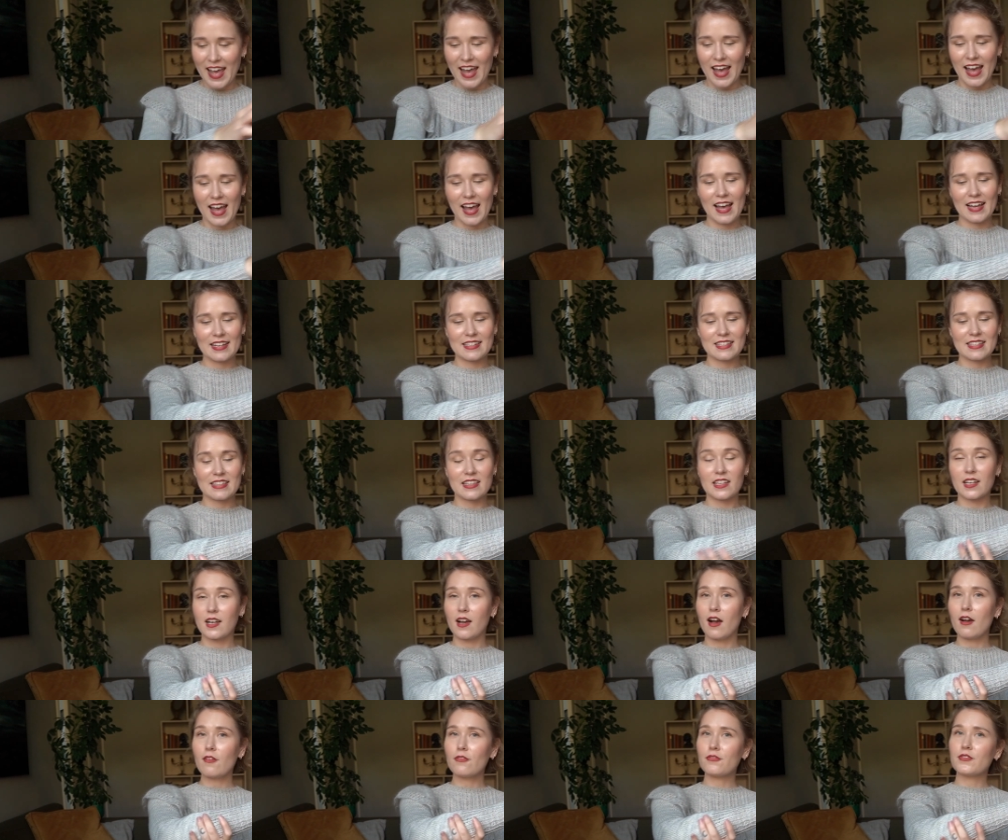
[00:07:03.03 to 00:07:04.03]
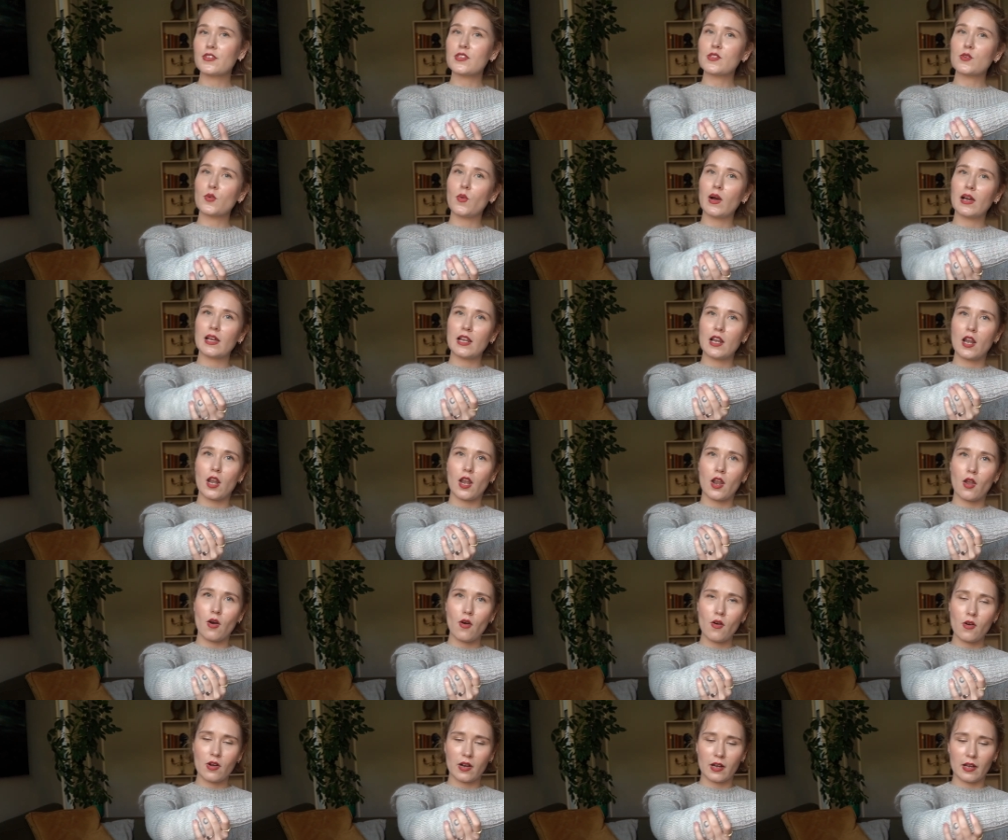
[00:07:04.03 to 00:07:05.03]
And the cuff is quite
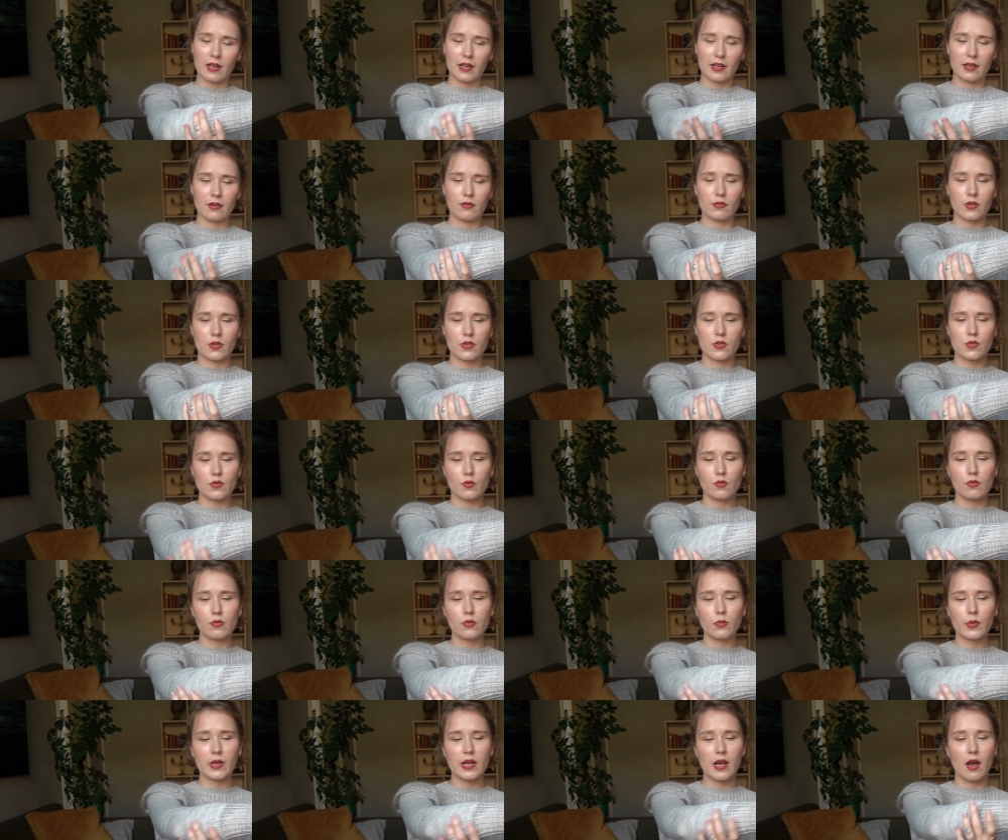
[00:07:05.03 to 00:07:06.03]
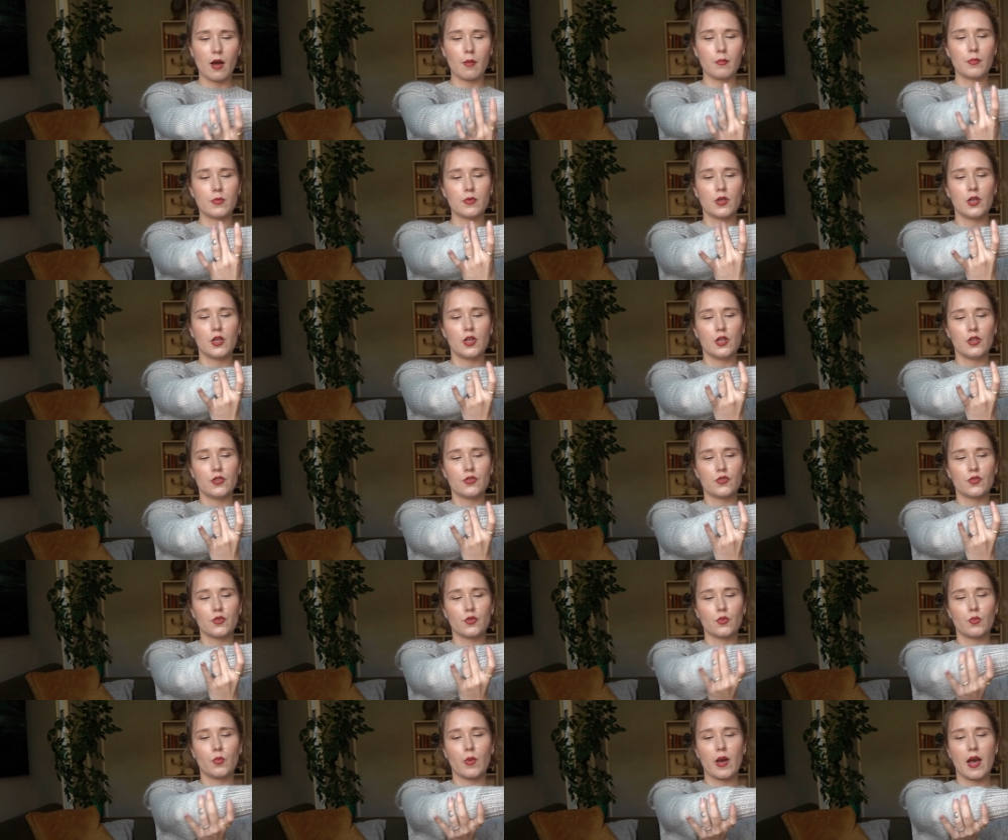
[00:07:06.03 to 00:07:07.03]
long. It runs all the way up
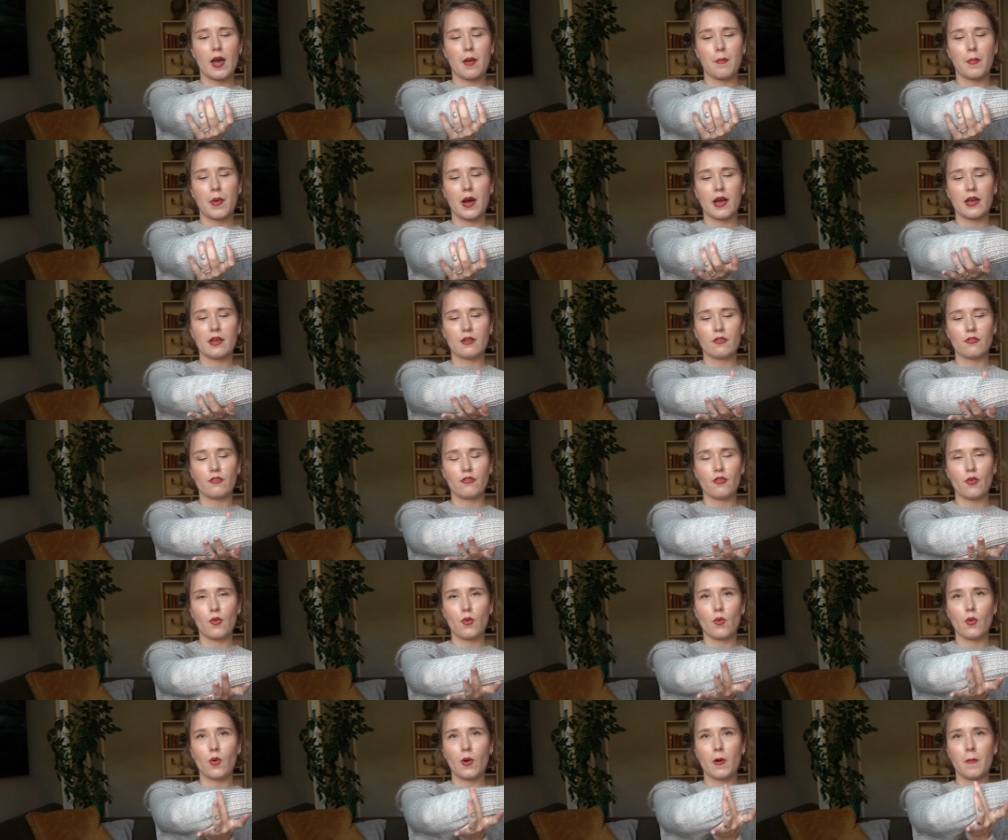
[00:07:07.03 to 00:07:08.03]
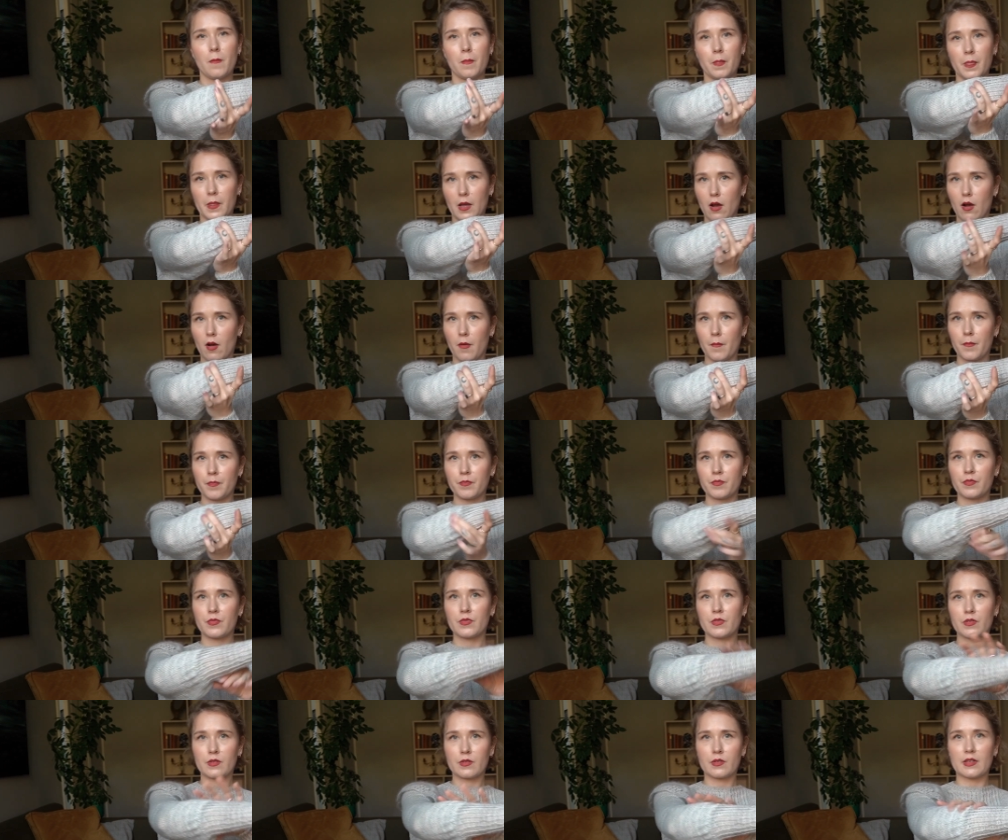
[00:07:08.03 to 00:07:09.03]
to where my forearm
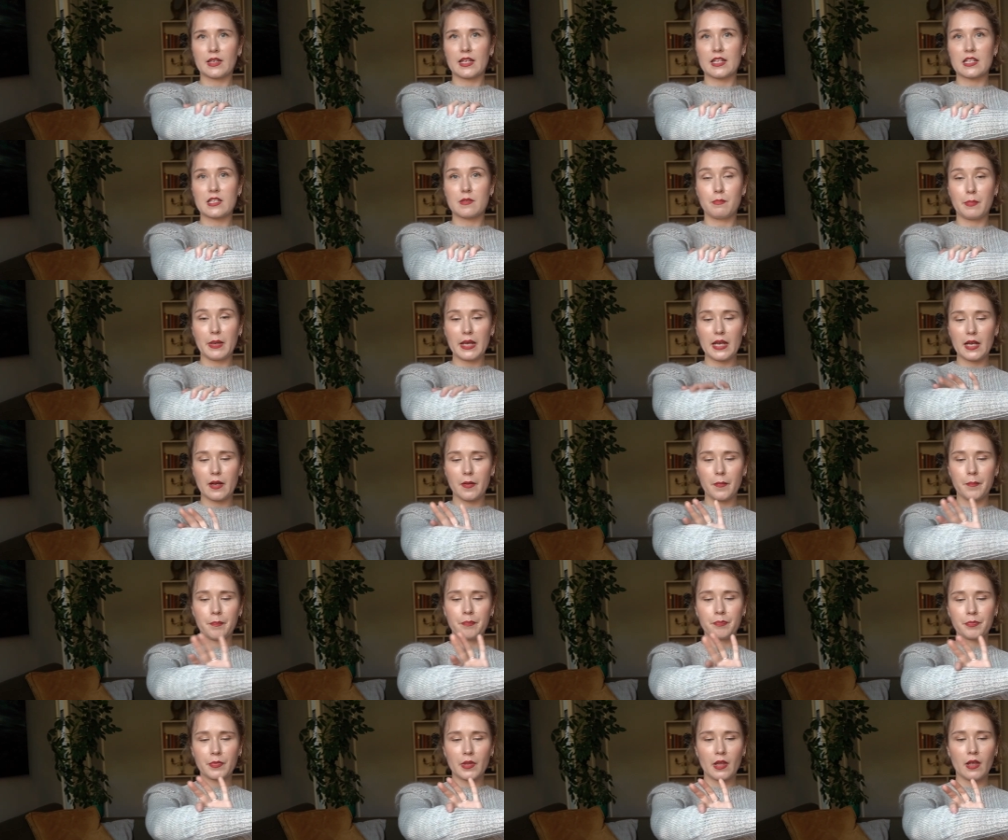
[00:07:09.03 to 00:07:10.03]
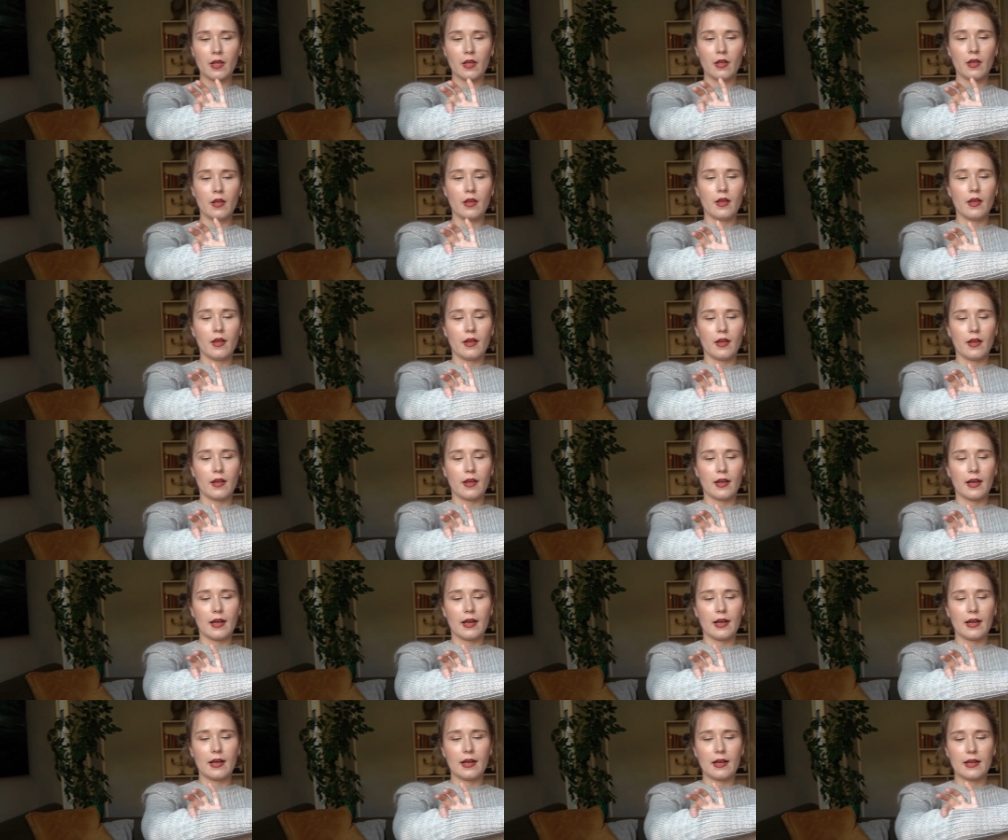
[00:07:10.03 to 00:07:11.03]
gets bigger,
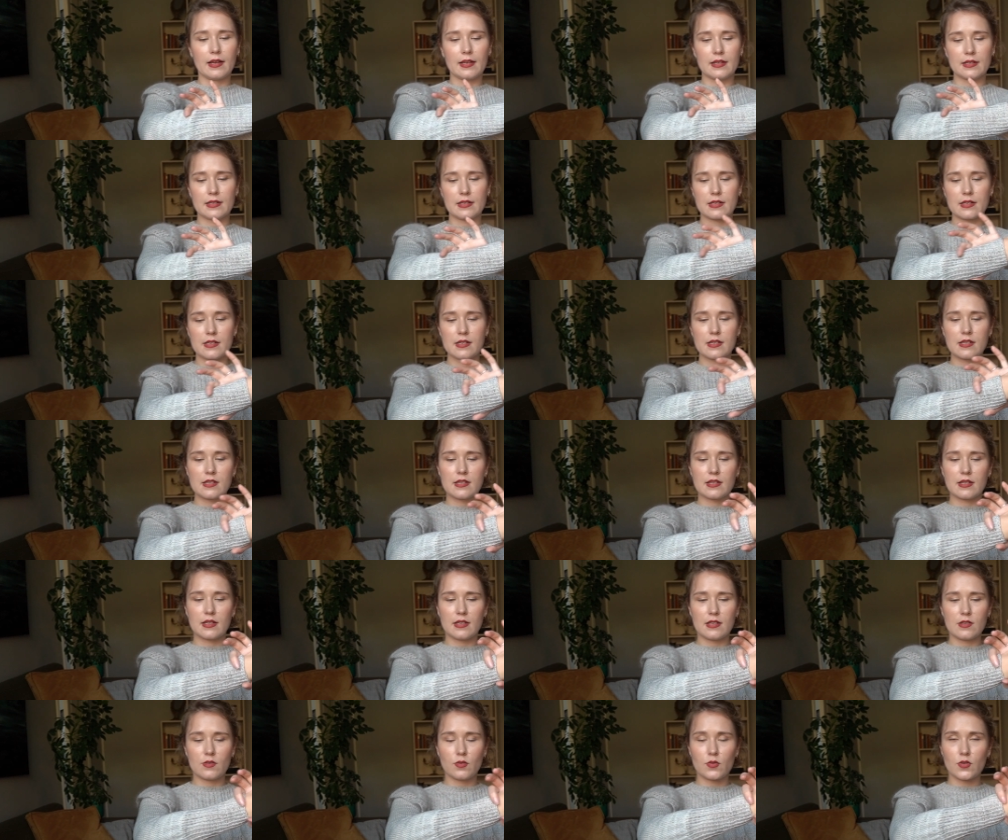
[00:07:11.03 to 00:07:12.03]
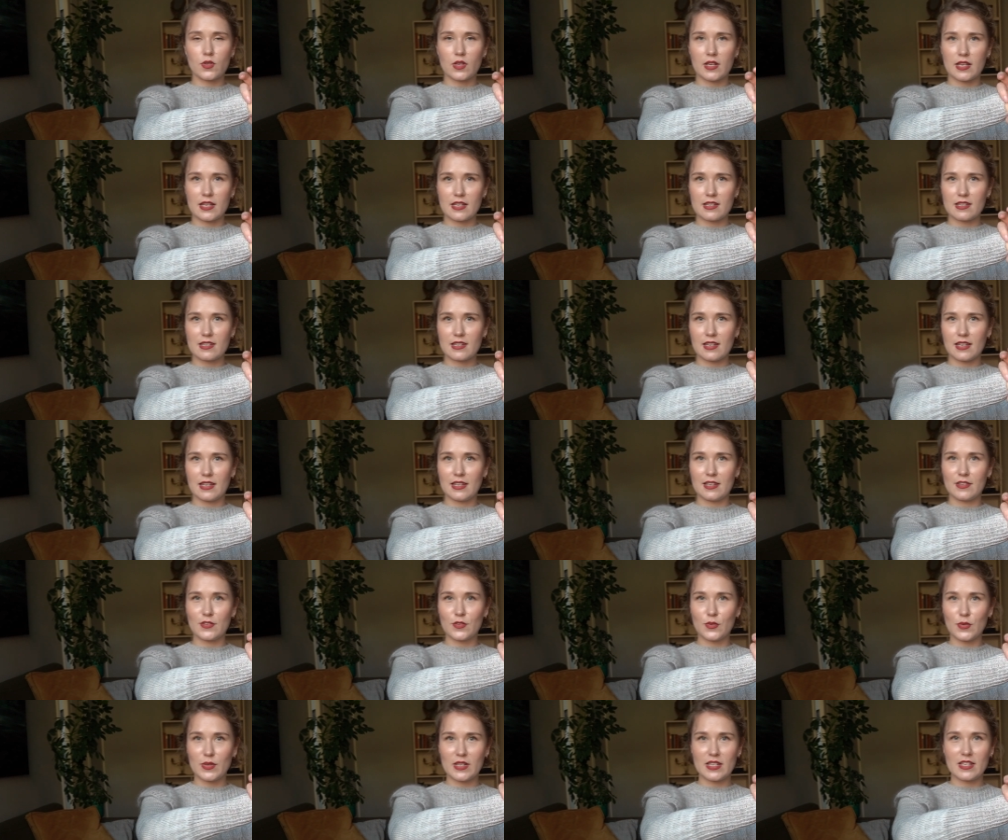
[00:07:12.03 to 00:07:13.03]
and it's also knit in
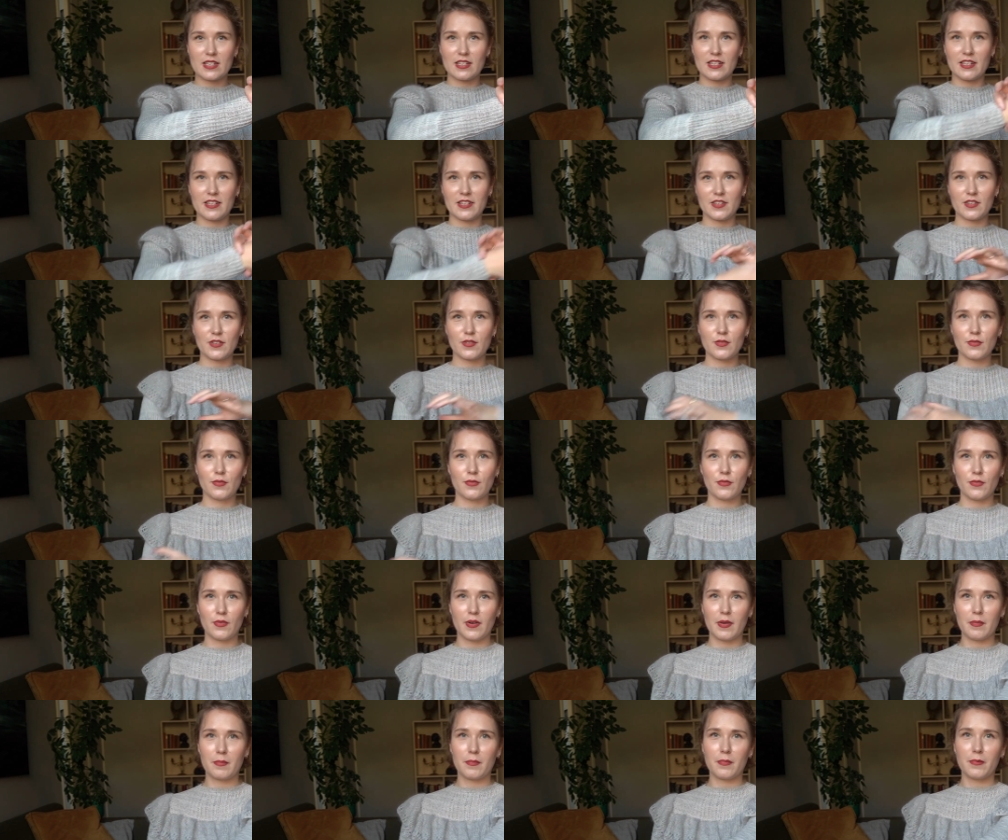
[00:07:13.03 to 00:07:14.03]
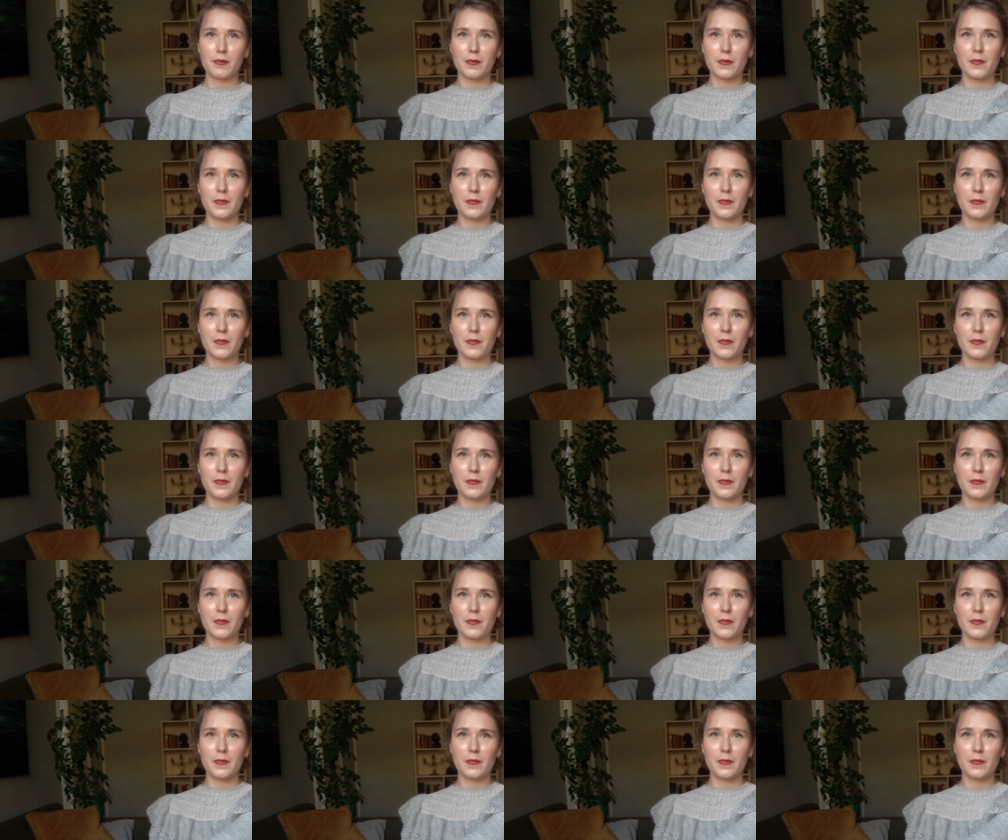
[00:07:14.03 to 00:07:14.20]
twisted rib.